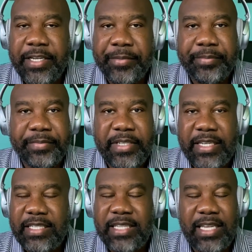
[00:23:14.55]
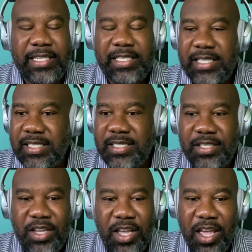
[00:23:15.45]

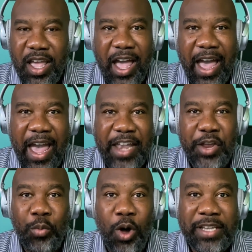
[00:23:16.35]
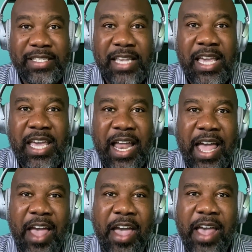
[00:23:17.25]
I didn't want to see
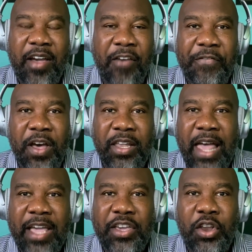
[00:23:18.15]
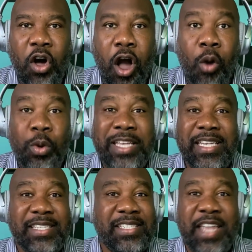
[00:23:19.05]
it. I felt like, you know, are
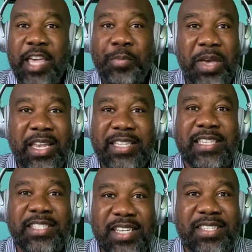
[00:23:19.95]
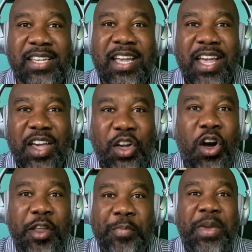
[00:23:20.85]
we just snake bit? Is this just
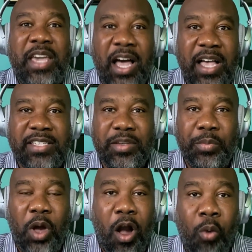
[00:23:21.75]
going to be us?